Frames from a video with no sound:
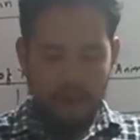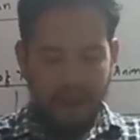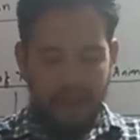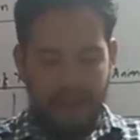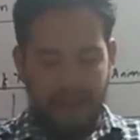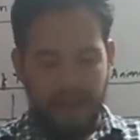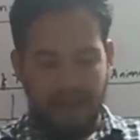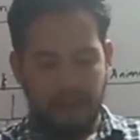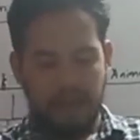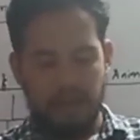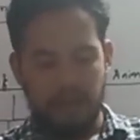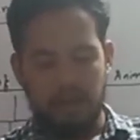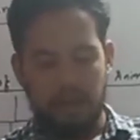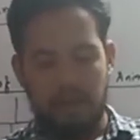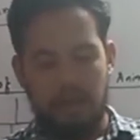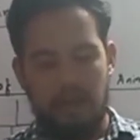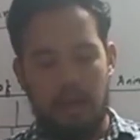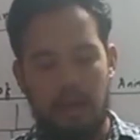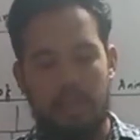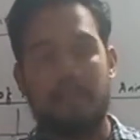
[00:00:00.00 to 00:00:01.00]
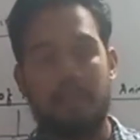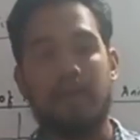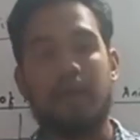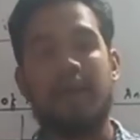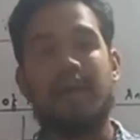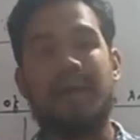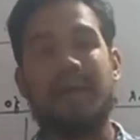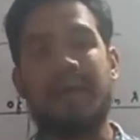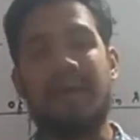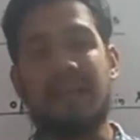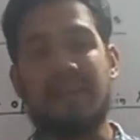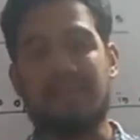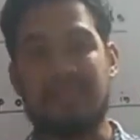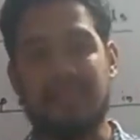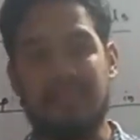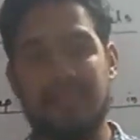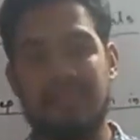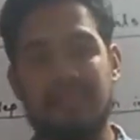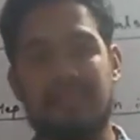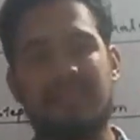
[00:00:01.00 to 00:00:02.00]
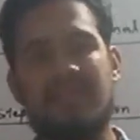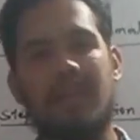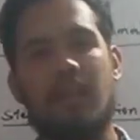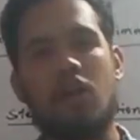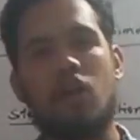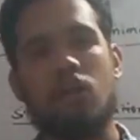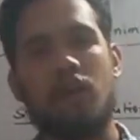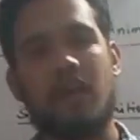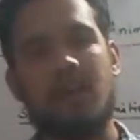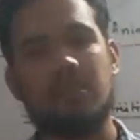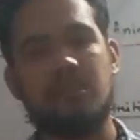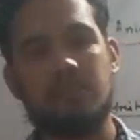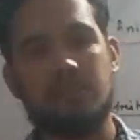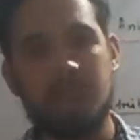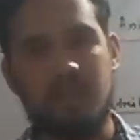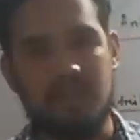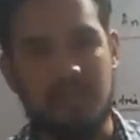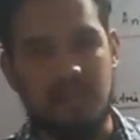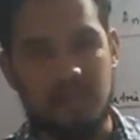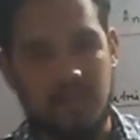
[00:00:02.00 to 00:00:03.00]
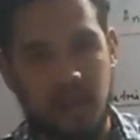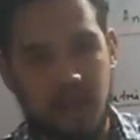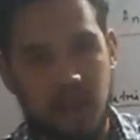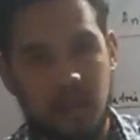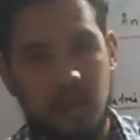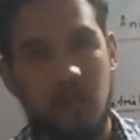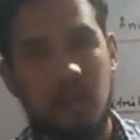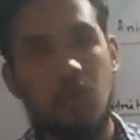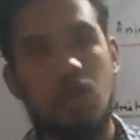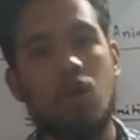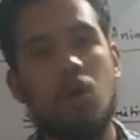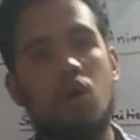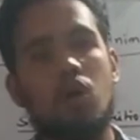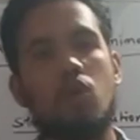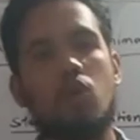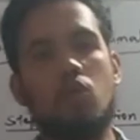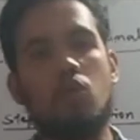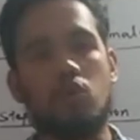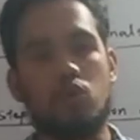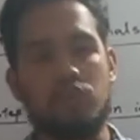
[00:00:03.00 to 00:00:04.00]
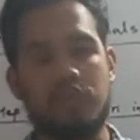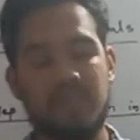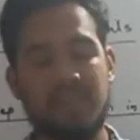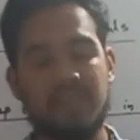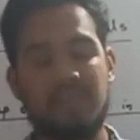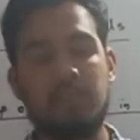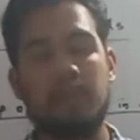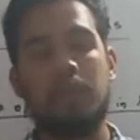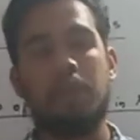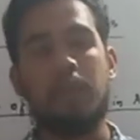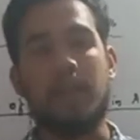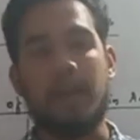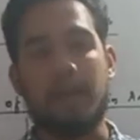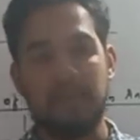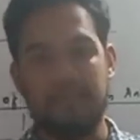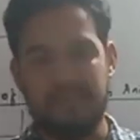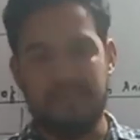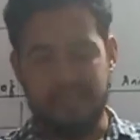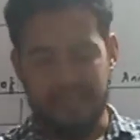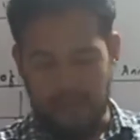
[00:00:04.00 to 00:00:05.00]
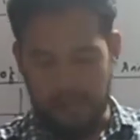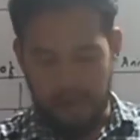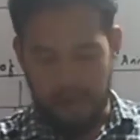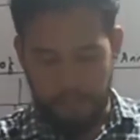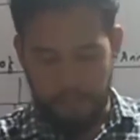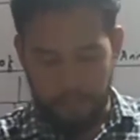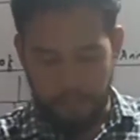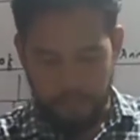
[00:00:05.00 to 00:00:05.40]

another single cell organism is there, which is paramecium.